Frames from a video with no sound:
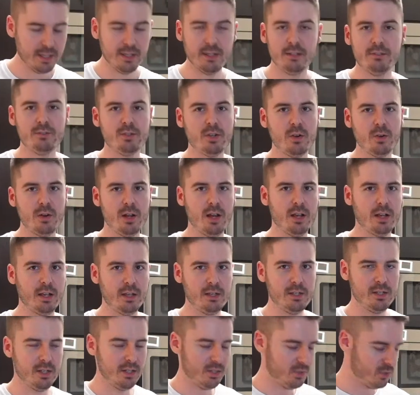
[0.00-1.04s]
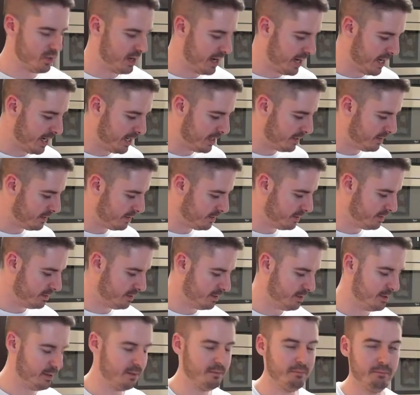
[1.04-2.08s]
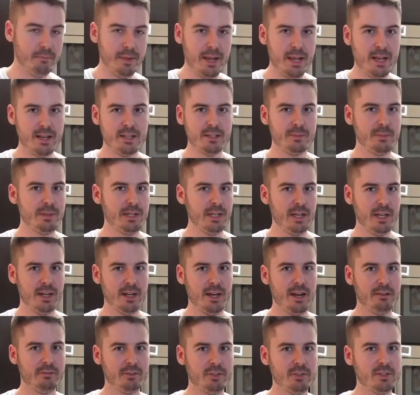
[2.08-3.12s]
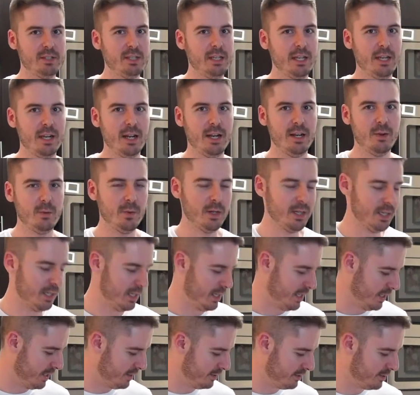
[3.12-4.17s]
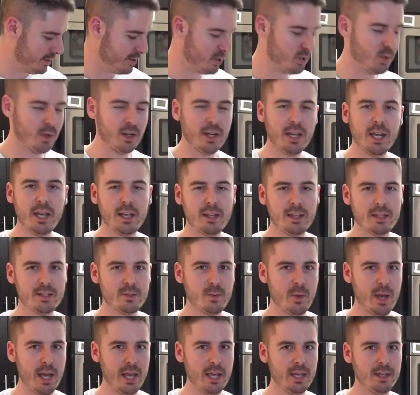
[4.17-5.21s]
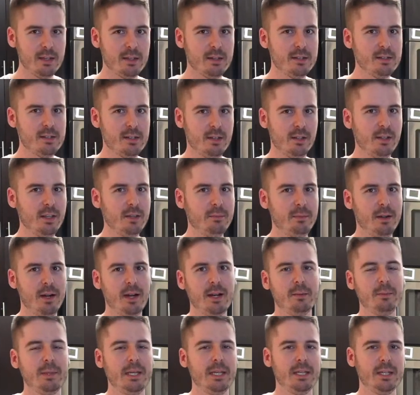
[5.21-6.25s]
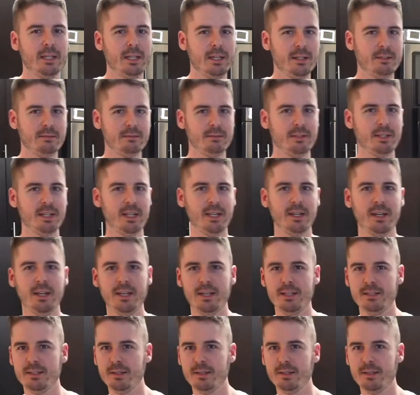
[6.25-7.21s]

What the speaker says: Don't knock it until you try it. My husband had never seen anyone eat shortcake this way until he married me, and he's a